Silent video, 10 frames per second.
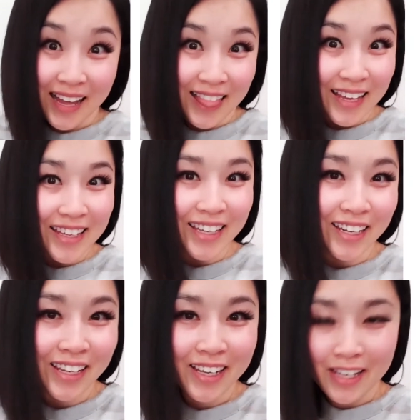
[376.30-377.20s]

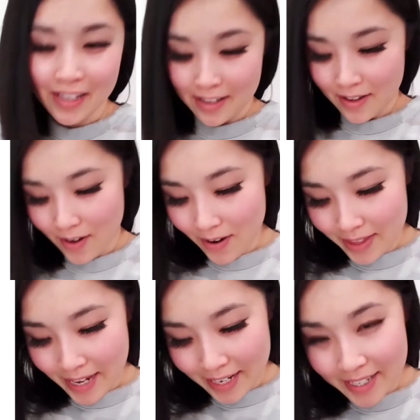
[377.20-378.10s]
Oh,
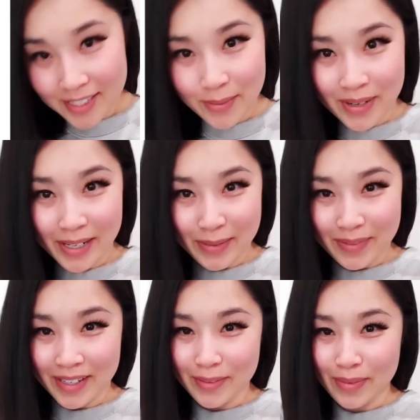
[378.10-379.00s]
that is a
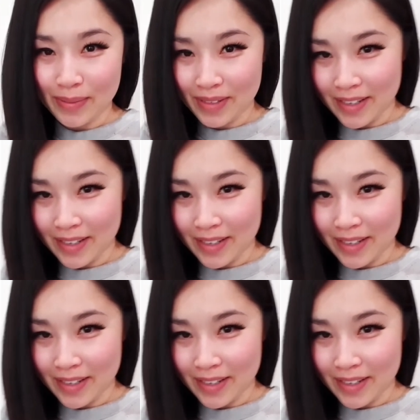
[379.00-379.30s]
watermelon, baby.